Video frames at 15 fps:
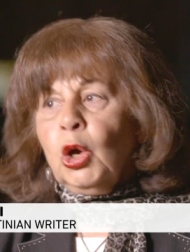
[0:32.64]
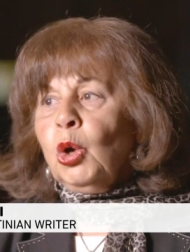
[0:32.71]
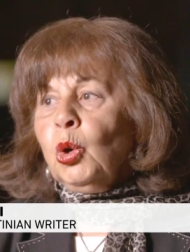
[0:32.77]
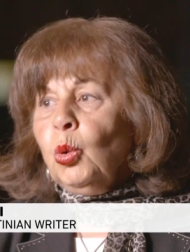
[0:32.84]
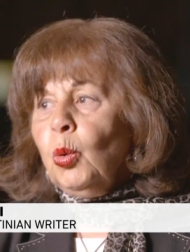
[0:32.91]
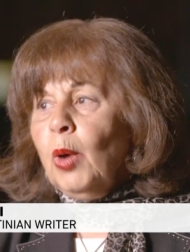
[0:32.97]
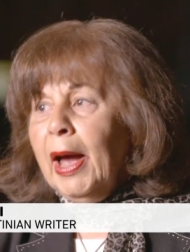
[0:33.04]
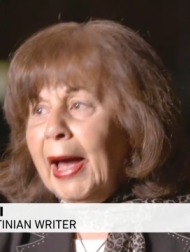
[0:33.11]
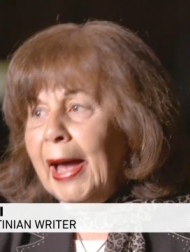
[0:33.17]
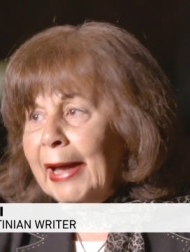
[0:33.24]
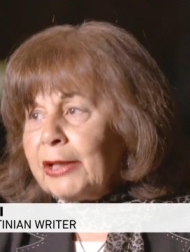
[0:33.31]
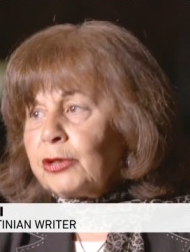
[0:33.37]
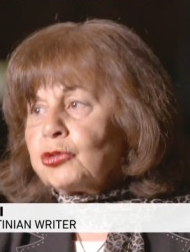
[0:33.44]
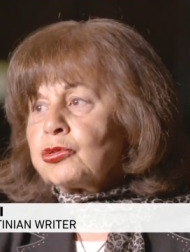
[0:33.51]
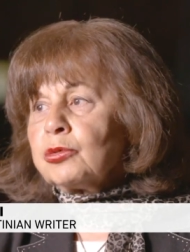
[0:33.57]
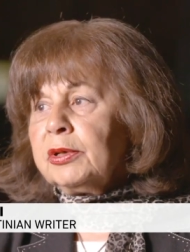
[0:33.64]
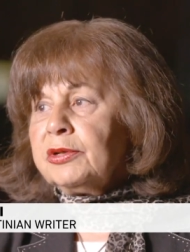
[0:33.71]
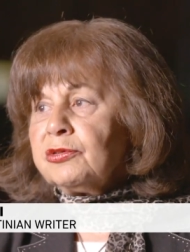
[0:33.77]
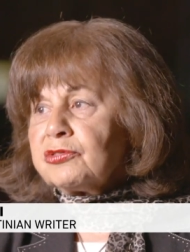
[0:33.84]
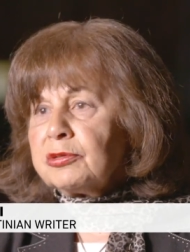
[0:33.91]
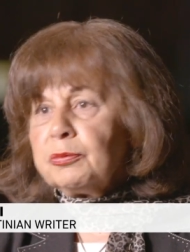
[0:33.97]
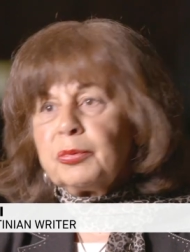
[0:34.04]
who actually
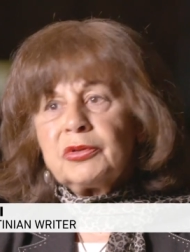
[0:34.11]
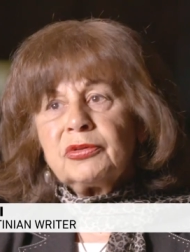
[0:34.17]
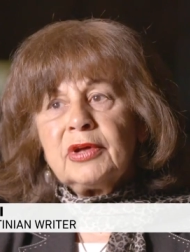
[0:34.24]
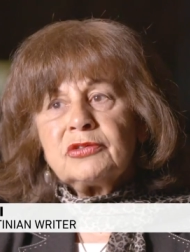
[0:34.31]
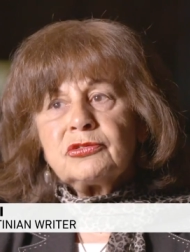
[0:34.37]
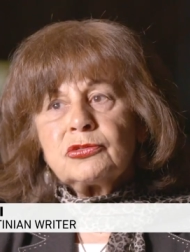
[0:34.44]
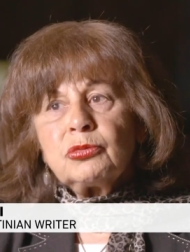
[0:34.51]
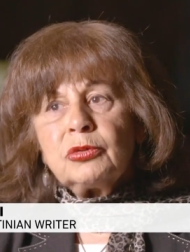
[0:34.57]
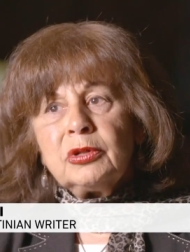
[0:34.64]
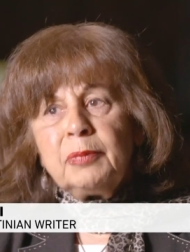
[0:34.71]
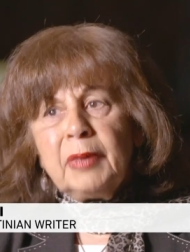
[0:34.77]
sympathizes with the